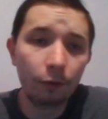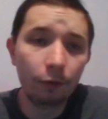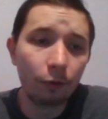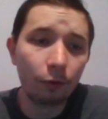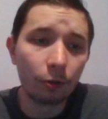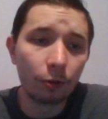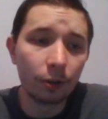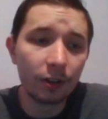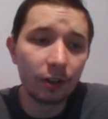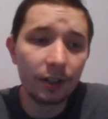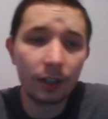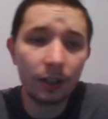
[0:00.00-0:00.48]

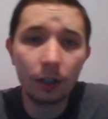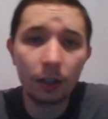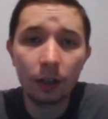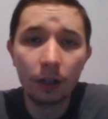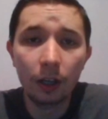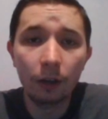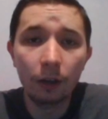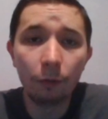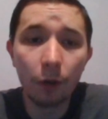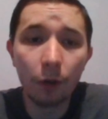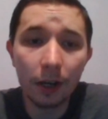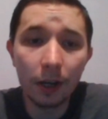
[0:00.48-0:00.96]
course,
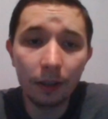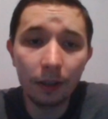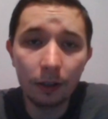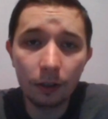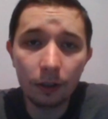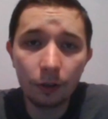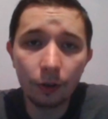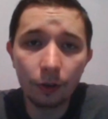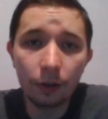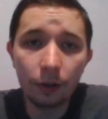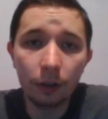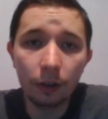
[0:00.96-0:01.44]
white is
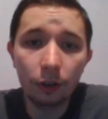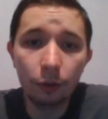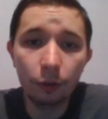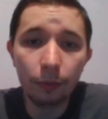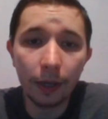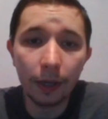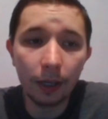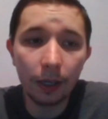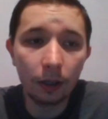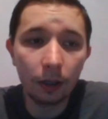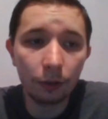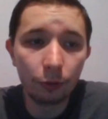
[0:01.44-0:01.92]
going to
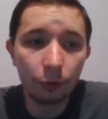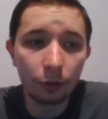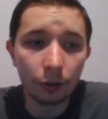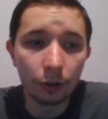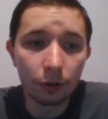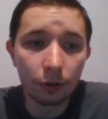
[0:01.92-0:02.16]
make a draw.